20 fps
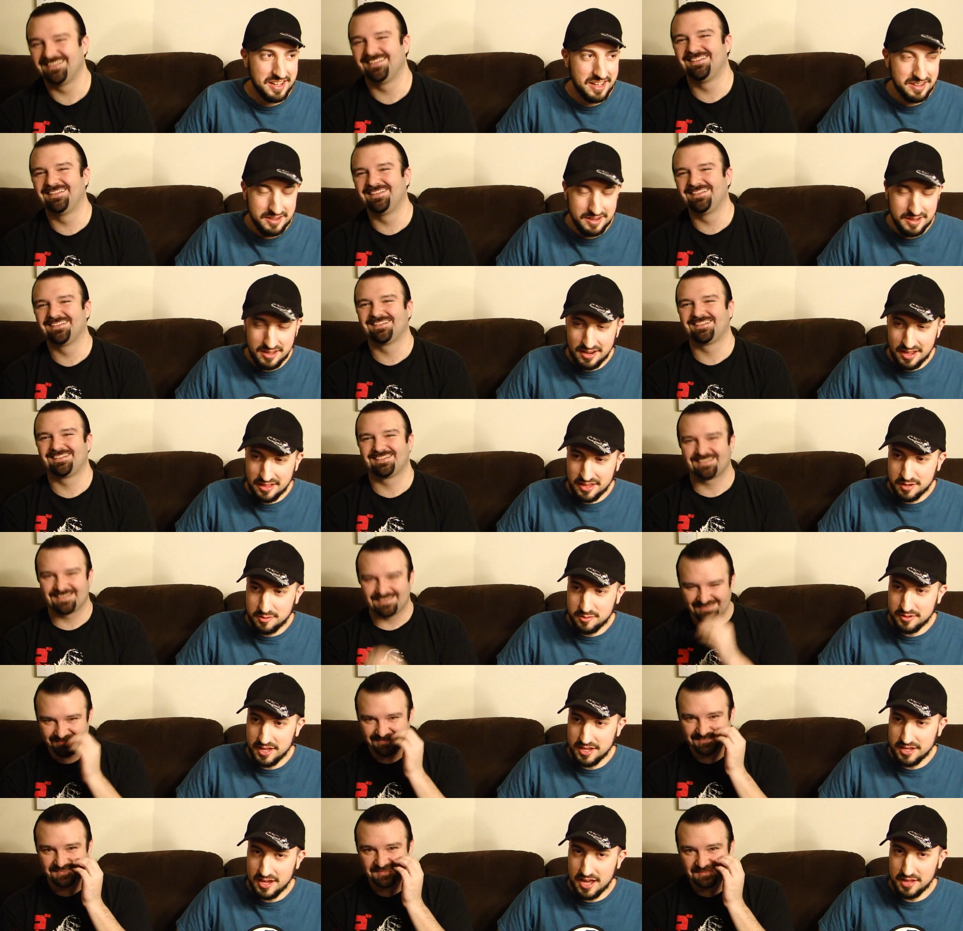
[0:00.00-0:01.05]
Speaker 1: and, and I like
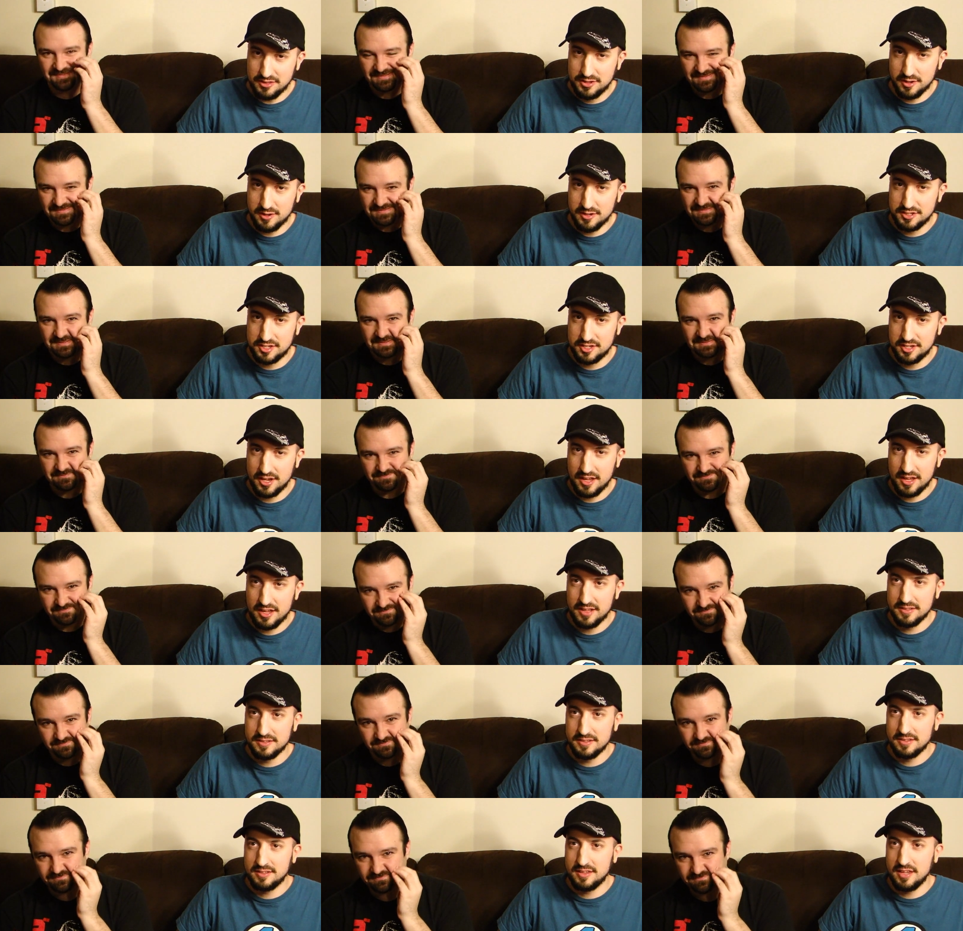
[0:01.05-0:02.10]
where they got, though. It's
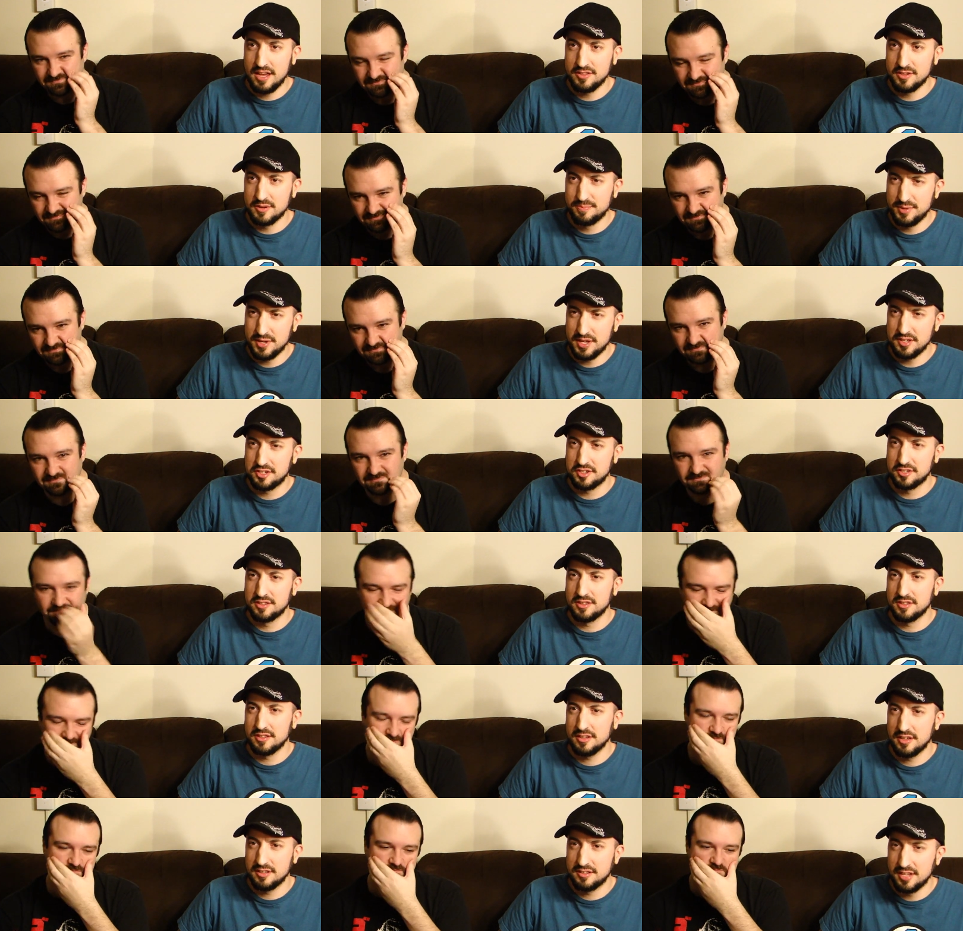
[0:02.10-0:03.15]
uh, they had their
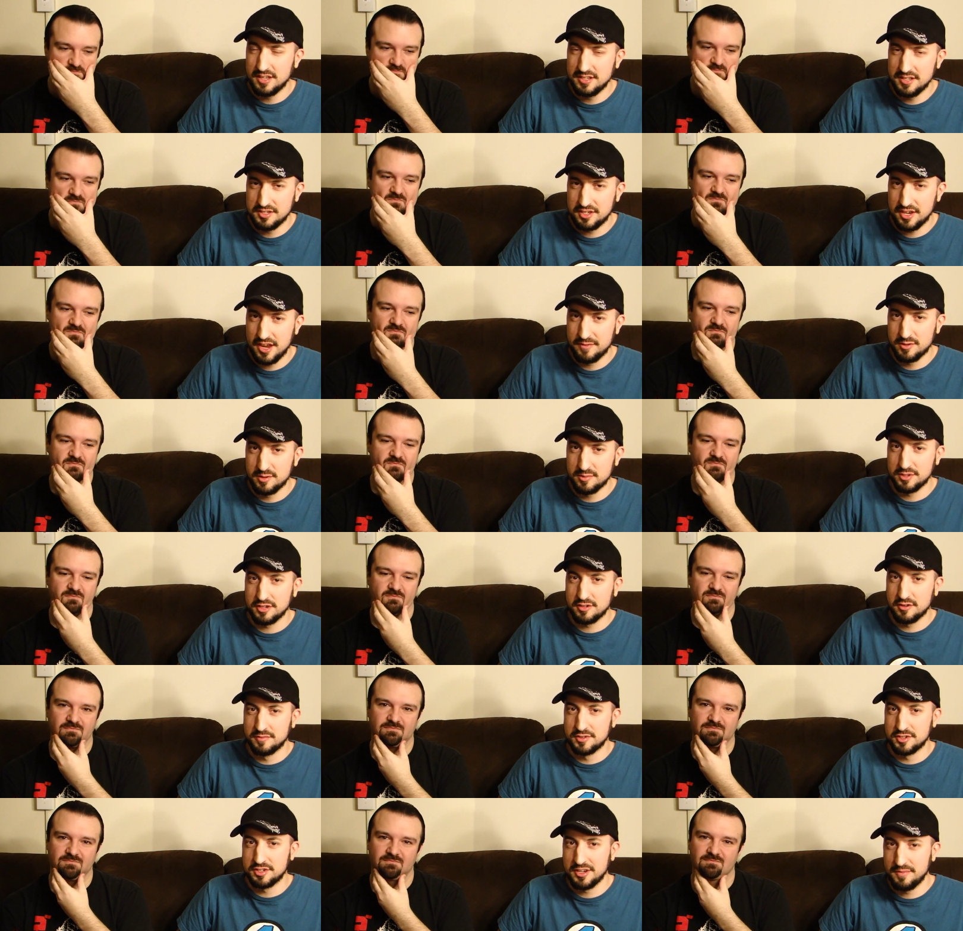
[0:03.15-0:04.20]
biggest attendance ever. It was
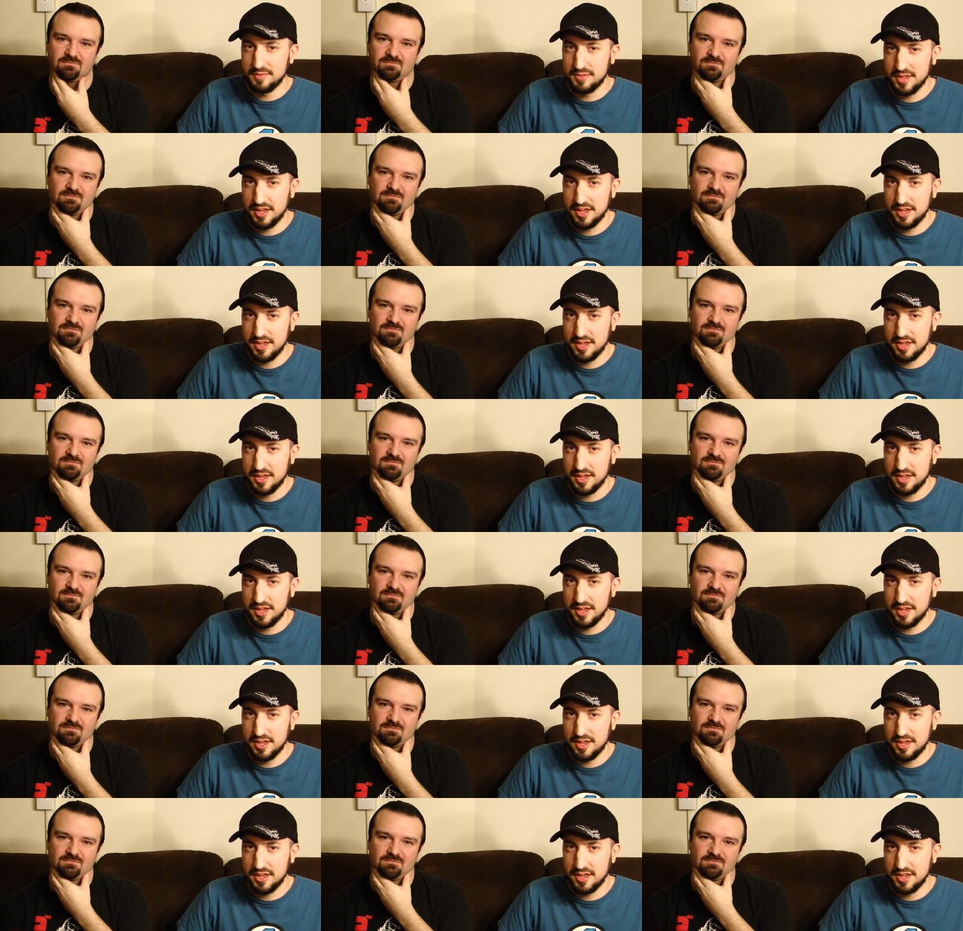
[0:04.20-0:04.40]
like over seven